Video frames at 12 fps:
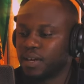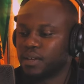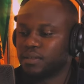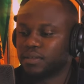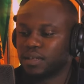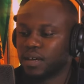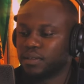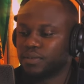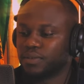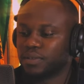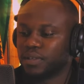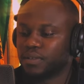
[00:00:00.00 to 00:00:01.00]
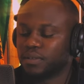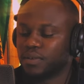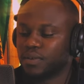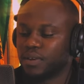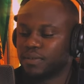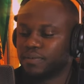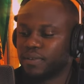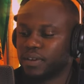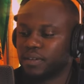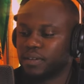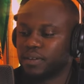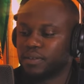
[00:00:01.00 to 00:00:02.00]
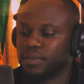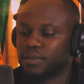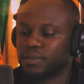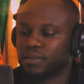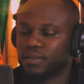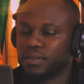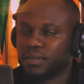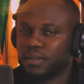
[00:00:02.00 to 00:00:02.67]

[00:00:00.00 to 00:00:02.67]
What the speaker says: Yeah, it's hard to just go and find kerosene.